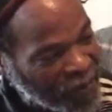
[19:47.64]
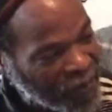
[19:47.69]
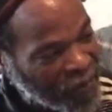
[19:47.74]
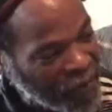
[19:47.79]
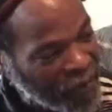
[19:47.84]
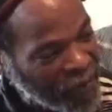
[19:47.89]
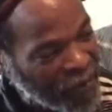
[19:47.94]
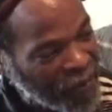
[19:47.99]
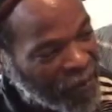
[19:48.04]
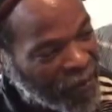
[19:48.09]

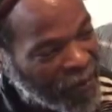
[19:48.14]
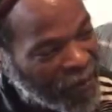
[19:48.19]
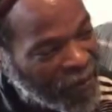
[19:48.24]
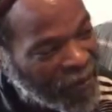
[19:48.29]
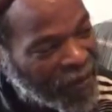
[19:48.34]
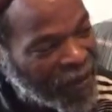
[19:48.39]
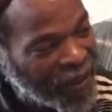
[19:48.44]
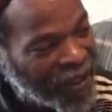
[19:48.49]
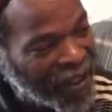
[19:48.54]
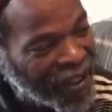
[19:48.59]
just smiling
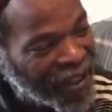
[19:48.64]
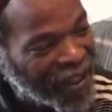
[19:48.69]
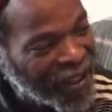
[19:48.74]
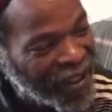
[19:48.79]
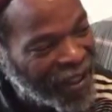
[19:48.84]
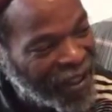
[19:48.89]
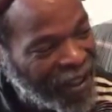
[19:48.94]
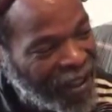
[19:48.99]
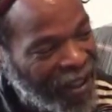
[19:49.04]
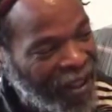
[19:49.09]
after
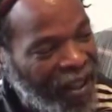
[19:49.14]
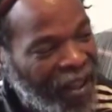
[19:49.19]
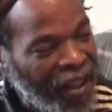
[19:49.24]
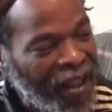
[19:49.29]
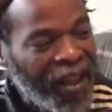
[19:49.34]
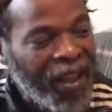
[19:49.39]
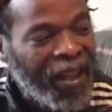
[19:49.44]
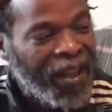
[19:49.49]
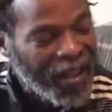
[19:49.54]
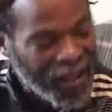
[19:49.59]
having a great
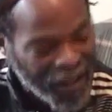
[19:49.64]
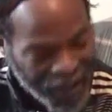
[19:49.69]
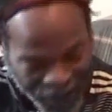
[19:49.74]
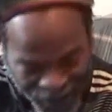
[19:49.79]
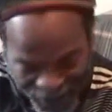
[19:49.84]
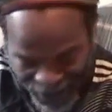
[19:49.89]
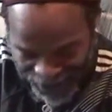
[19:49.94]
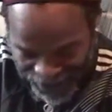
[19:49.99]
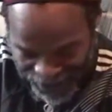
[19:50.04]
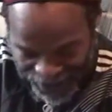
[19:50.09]
night. It was,
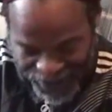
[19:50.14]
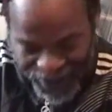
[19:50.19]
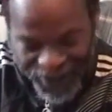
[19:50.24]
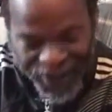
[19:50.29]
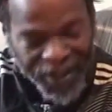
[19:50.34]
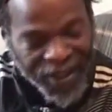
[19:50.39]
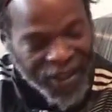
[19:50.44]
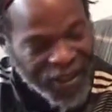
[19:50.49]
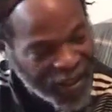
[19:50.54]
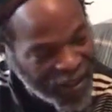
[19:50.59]
and
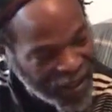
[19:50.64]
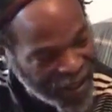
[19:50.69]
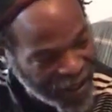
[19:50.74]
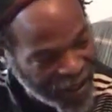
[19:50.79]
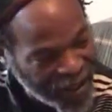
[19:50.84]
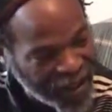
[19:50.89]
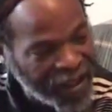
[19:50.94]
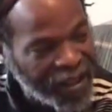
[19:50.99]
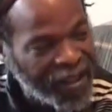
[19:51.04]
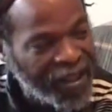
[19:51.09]
you don't get that
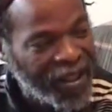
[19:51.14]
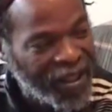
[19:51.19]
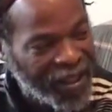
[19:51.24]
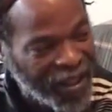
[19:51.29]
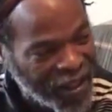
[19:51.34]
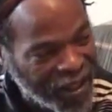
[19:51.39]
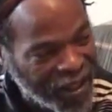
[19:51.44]
out of a lot of gigs,